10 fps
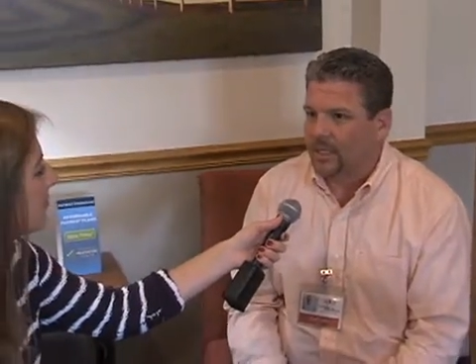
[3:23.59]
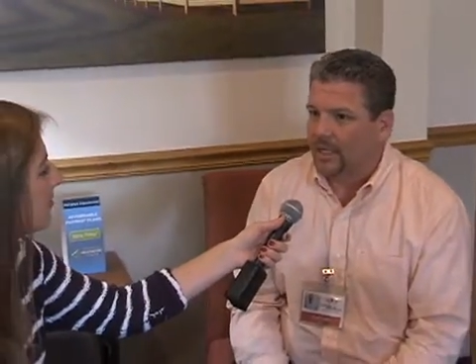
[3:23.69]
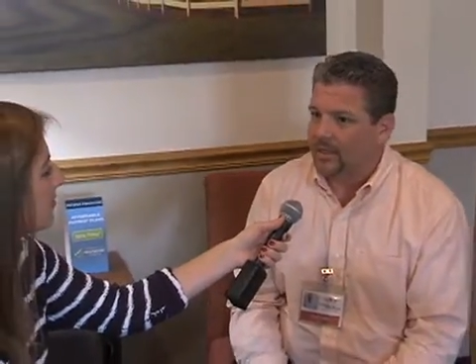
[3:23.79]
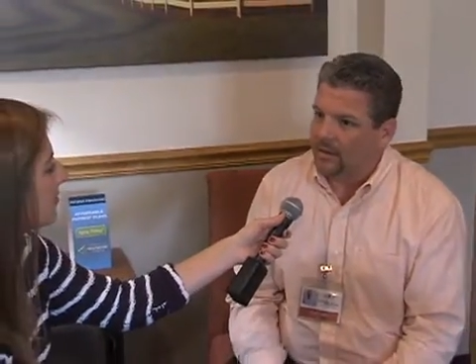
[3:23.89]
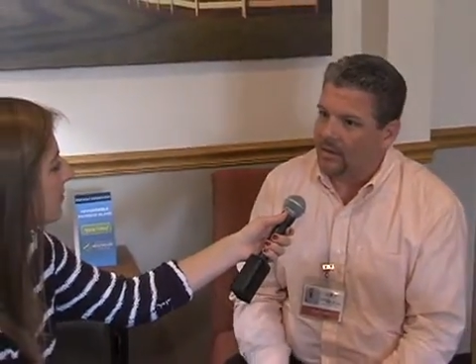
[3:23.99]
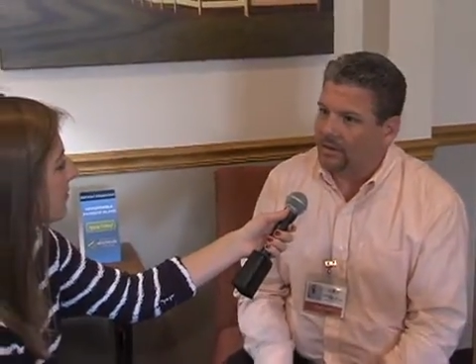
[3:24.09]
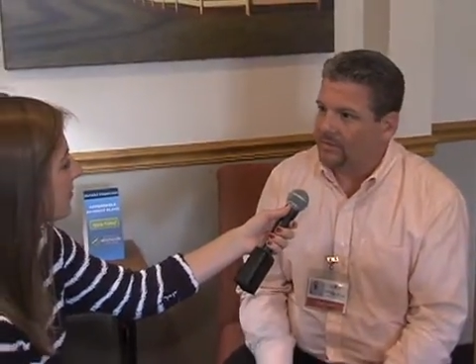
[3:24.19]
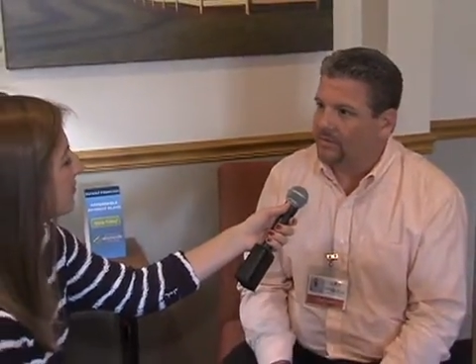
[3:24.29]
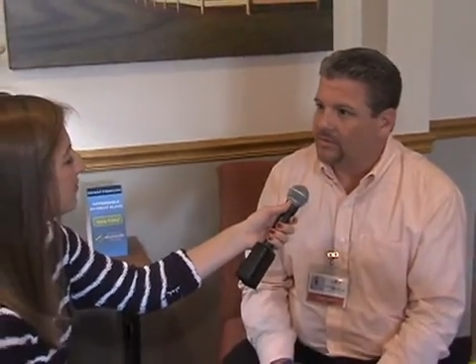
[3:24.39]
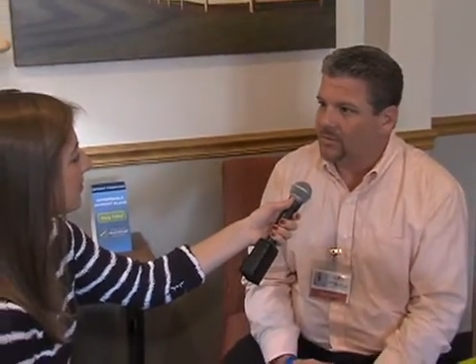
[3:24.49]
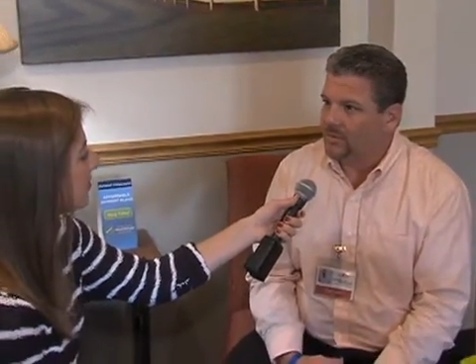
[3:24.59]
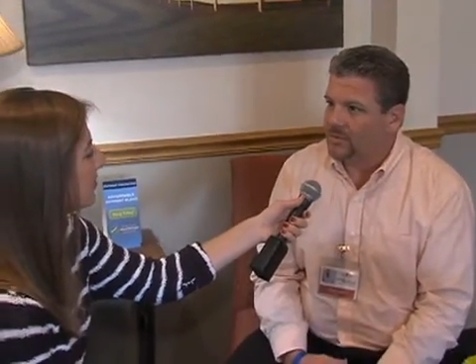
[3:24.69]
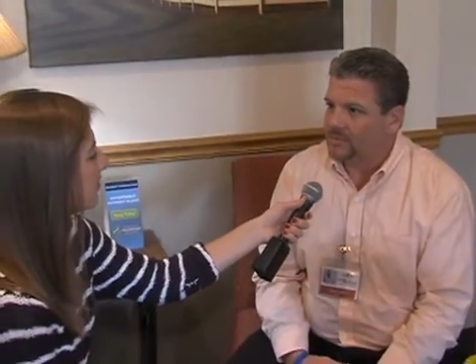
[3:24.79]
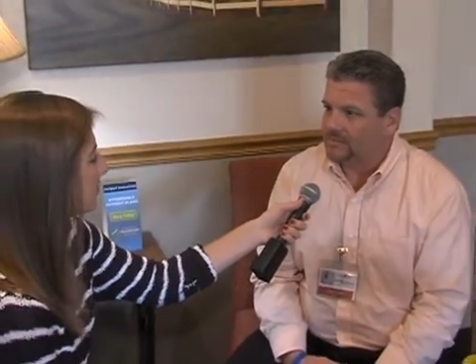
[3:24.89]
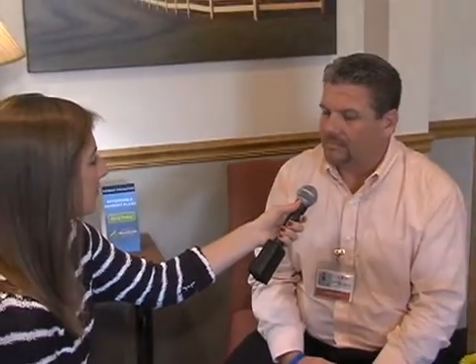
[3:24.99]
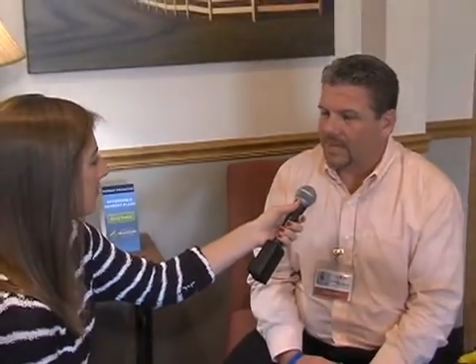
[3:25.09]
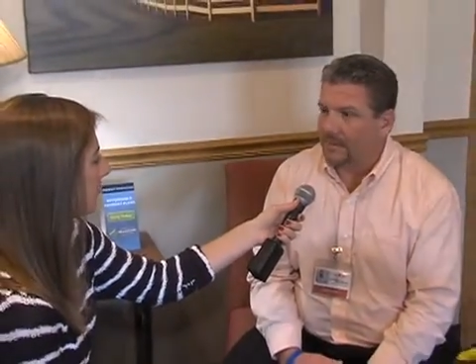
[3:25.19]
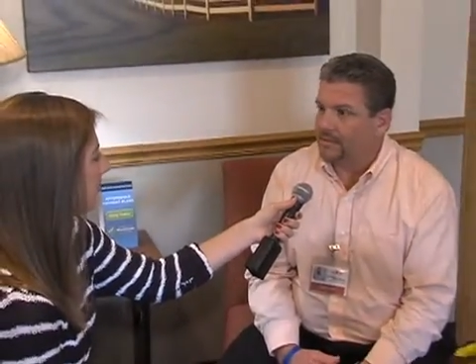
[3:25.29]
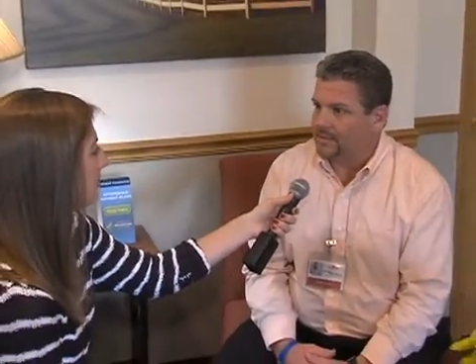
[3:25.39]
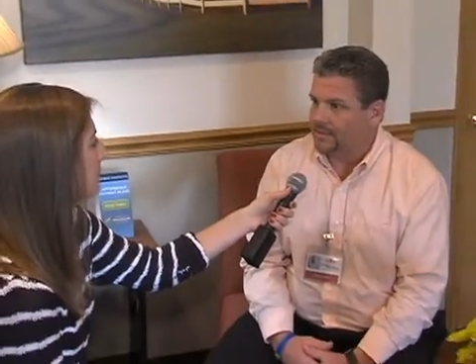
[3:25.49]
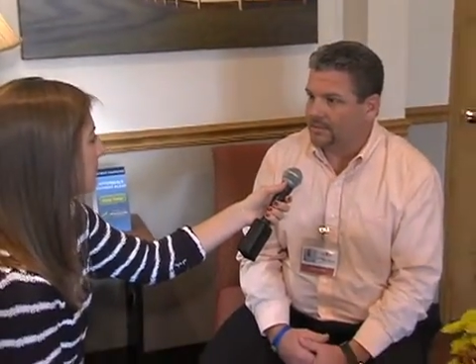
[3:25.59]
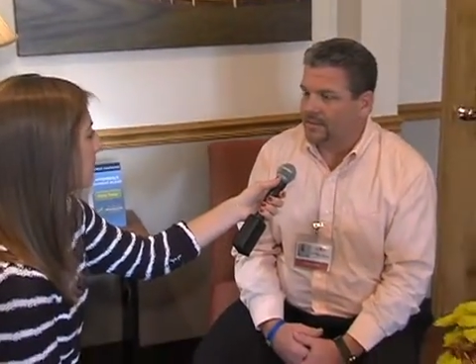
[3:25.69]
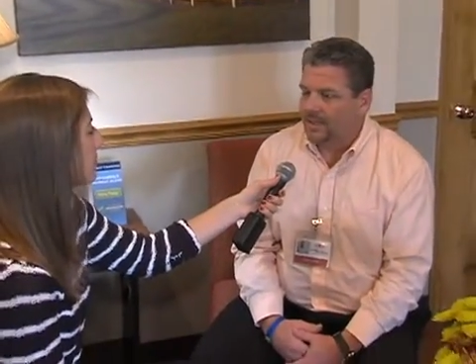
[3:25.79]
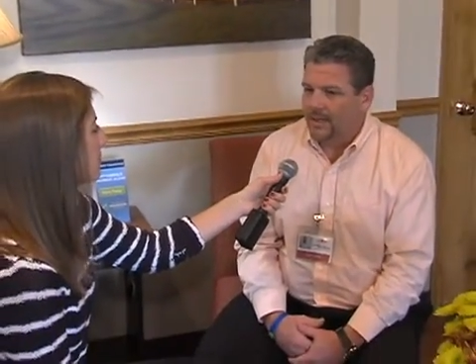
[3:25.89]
and on even towards Abington.